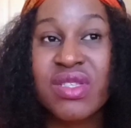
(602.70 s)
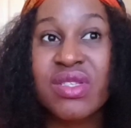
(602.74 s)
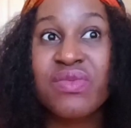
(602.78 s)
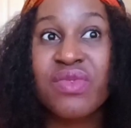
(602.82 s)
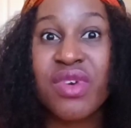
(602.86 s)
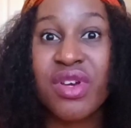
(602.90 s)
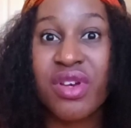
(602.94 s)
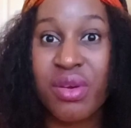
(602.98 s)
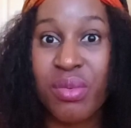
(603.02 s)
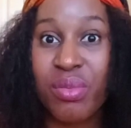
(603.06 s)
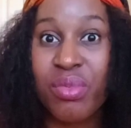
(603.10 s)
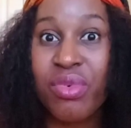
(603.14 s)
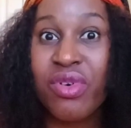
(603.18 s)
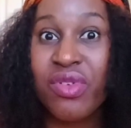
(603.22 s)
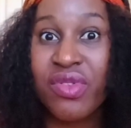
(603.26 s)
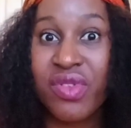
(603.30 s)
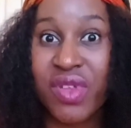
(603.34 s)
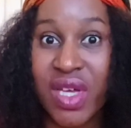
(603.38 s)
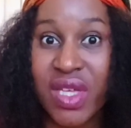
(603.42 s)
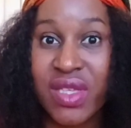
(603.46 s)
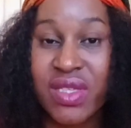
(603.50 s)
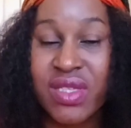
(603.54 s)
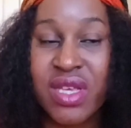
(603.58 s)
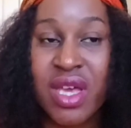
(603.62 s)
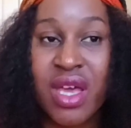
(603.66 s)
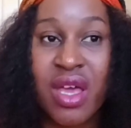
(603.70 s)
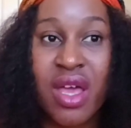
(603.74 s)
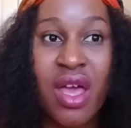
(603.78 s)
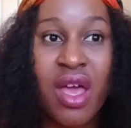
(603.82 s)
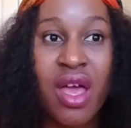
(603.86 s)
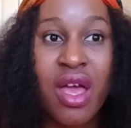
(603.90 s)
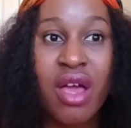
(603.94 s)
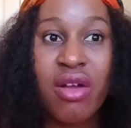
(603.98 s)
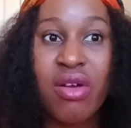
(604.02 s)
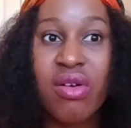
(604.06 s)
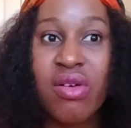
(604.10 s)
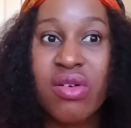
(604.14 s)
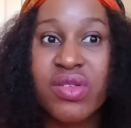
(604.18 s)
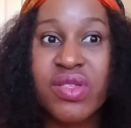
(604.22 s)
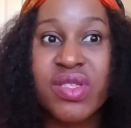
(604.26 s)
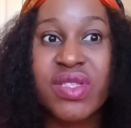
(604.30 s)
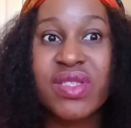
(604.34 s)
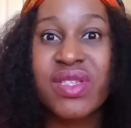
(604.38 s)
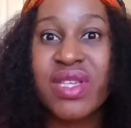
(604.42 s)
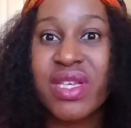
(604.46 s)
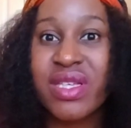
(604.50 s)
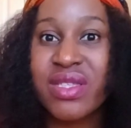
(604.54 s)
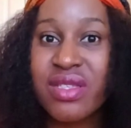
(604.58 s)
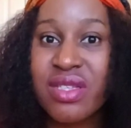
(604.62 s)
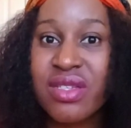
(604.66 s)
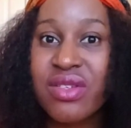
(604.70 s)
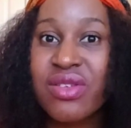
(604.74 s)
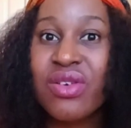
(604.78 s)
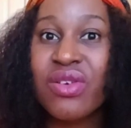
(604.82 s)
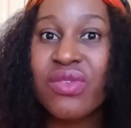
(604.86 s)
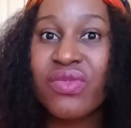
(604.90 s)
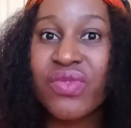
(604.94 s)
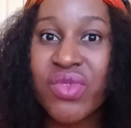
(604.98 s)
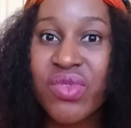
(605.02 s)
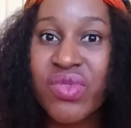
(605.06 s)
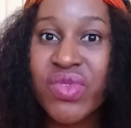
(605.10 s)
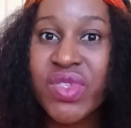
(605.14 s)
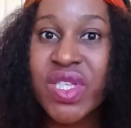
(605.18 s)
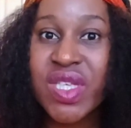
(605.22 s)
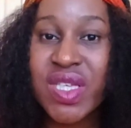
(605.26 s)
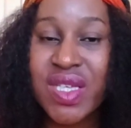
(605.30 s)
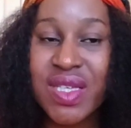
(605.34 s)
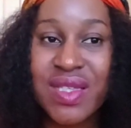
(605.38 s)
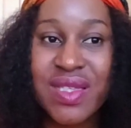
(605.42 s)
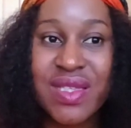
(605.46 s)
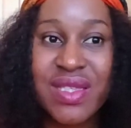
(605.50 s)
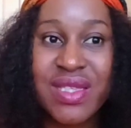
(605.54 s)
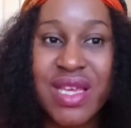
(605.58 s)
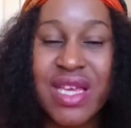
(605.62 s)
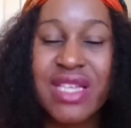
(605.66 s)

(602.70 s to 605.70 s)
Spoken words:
It's very important, because the destiny of those kids,